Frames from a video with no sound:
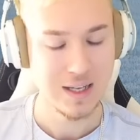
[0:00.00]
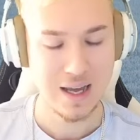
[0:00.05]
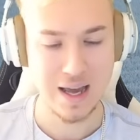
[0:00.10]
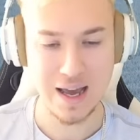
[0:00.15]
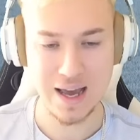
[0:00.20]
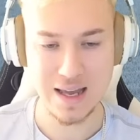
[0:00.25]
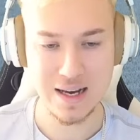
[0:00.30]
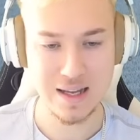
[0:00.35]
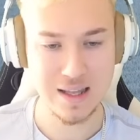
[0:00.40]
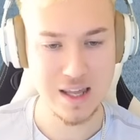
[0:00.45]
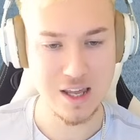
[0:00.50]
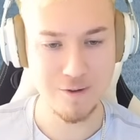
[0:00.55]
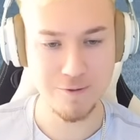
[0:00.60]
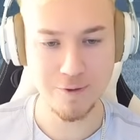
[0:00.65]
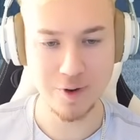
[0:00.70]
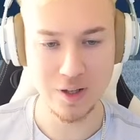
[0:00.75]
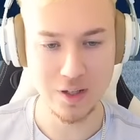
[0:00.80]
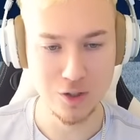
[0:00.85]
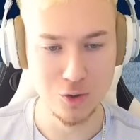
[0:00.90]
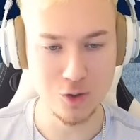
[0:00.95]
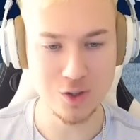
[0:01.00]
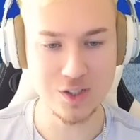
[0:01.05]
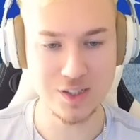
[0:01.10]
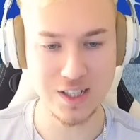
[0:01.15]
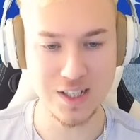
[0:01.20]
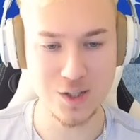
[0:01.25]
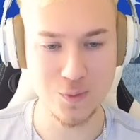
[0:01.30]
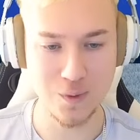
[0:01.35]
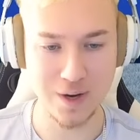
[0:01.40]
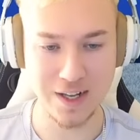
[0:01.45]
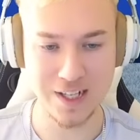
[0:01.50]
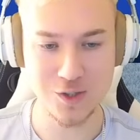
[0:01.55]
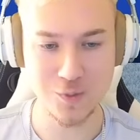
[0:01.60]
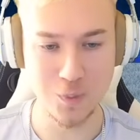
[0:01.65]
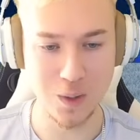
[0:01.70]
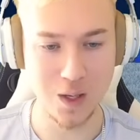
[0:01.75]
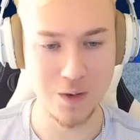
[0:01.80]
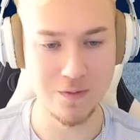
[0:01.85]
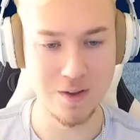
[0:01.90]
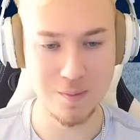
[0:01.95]
And if we lose this one as
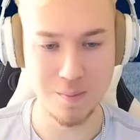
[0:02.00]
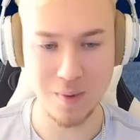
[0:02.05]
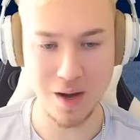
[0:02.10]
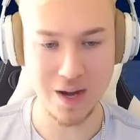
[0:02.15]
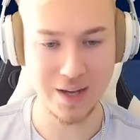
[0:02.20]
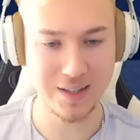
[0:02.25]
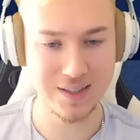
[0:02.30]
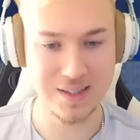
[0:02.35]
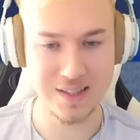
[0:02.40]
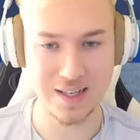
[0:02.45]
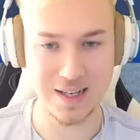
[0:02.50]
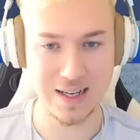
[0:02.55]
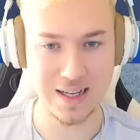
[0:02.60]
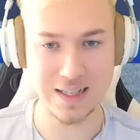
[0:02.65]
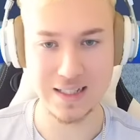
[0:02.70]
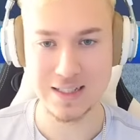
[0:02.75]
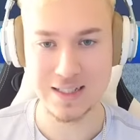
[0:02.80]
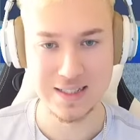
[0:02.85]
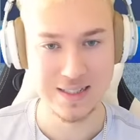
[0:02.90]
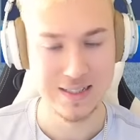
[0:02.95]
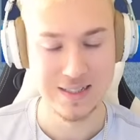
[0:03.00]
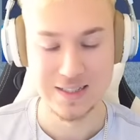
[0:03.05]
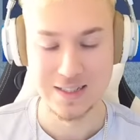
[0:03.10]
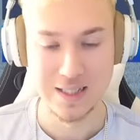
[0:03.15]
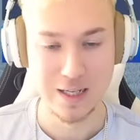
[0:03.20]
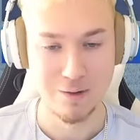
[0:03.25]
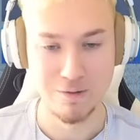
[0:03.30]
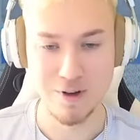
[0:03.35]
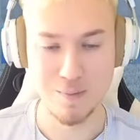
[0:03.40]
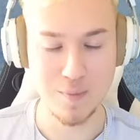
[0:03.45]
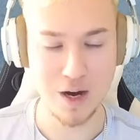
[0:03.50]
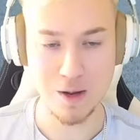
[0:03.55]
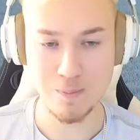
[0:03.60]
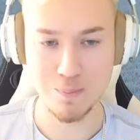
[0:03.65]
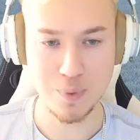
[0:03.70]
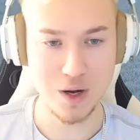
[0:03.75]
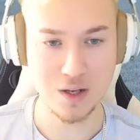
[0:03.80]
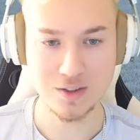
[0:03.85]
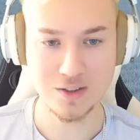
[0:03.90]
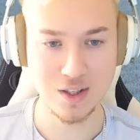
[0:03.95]
well, we might, uh, we
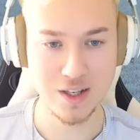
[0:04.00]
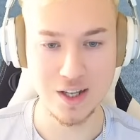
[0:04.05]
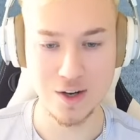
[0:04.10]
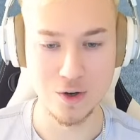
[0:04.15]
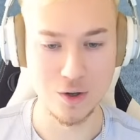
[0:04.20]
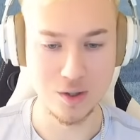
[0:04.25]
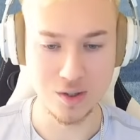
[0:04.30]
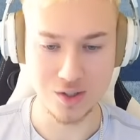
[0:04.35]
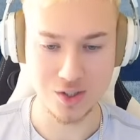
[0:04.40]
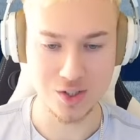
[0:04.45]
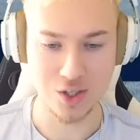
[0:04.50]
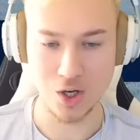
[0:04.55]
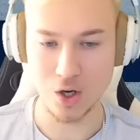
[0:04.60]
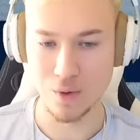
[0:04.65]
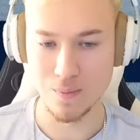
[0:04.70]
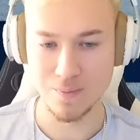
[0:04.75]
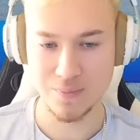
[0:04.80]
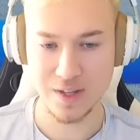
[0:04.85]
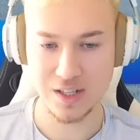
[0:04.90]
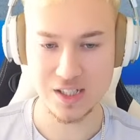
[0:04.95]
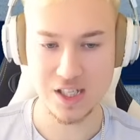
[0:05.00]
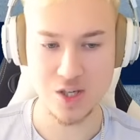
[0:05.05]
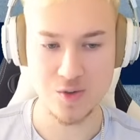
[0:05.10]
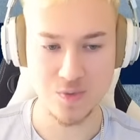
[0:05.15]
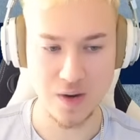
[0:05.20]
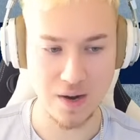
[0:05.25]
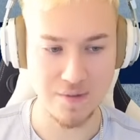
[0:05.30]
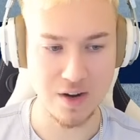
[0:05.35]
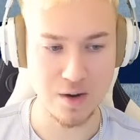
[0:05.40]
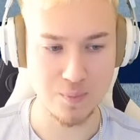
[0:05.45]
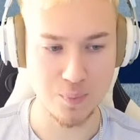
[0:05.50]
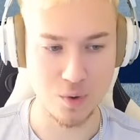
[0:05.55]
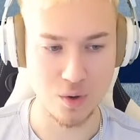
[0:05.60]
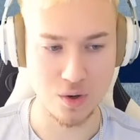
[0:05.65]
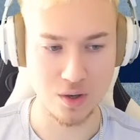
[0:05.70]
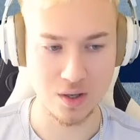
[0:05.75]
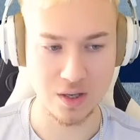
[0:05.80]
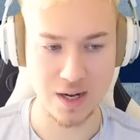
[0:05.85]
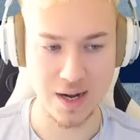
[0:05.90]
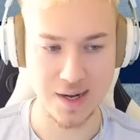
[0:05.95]
might bottle it all. So this is very
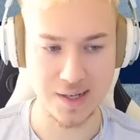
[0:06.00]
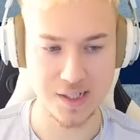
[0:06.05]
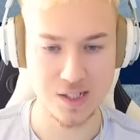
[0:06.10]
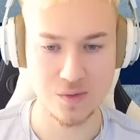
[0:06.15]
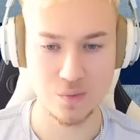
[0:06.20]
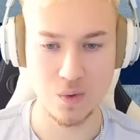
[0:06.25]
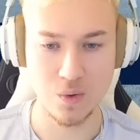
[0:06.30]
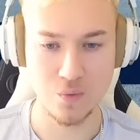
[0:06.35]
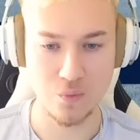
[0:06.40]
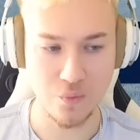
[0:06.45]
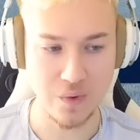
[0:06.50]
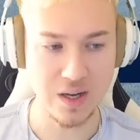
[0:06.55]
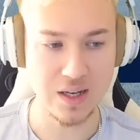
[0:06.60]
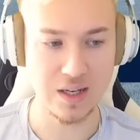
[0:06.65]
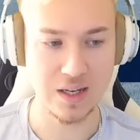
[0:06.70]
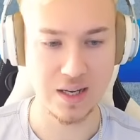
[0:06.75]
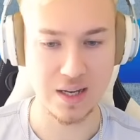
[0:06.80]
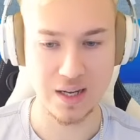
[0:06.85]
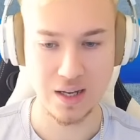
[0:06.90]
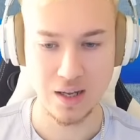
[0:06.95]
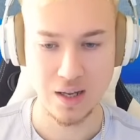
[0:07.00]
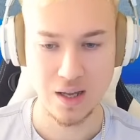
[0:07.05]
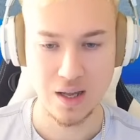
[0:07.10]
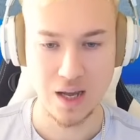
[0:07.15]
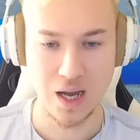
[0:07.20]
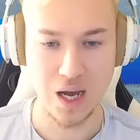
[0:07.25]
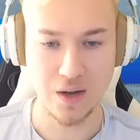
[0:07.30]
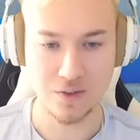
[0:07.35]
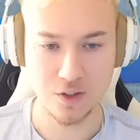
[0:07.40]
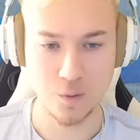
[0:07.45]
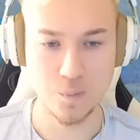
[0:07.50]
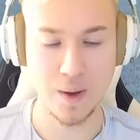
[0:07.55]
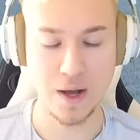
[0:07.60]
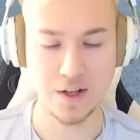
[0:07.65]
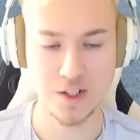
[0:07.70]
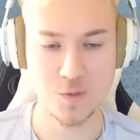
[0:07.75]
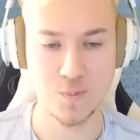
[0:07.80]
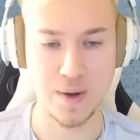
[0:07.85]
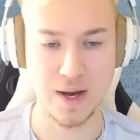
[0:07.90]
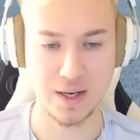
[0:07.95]
important, guys. We really have to
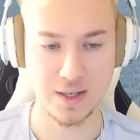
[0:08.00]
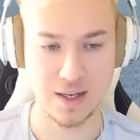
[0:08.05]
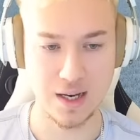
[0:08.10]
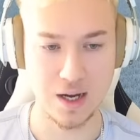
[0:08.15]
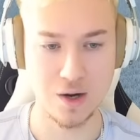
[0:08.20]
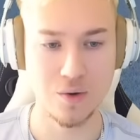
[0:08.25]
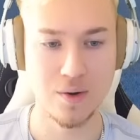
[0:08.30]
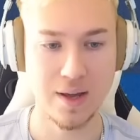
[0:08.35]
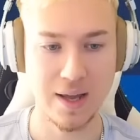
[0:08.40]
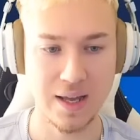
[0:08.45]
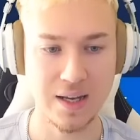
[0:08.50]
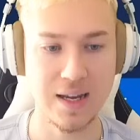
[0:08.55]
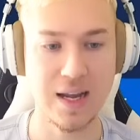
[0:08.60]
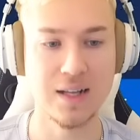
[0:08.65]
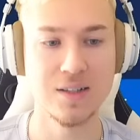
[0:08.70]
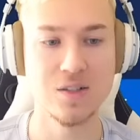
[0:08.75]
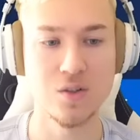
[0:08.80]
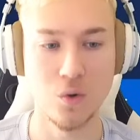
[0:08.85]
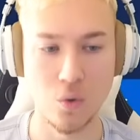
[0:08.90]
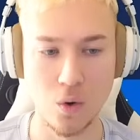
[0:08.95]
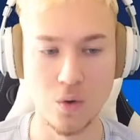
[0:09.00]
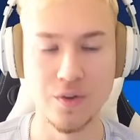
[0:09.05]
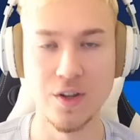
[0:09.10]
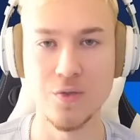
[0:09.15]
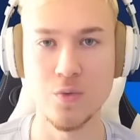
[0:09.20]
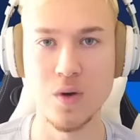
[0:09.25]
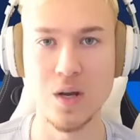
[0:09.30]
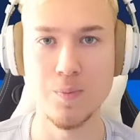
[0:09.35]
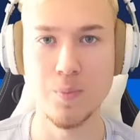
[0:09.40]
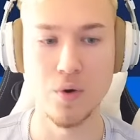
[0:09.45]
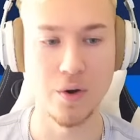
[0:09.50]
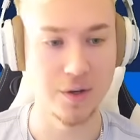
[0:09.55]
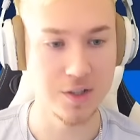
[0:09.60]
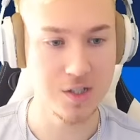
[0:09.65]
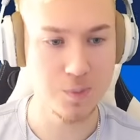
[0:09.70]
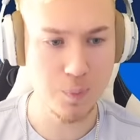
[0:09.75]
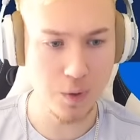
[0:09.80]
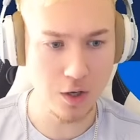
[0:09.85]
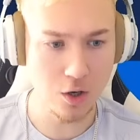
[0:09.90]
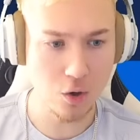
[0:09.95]
bounce back now and get all the three
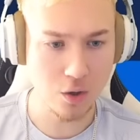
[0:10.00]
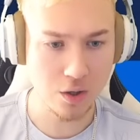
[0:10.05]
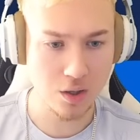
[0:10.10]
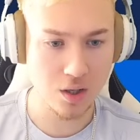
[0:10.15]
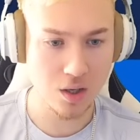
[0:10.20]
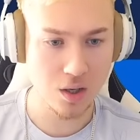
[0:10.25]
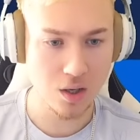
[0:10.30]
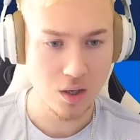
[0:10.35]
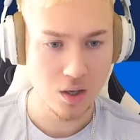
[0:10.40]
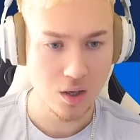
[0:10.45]
points. But look!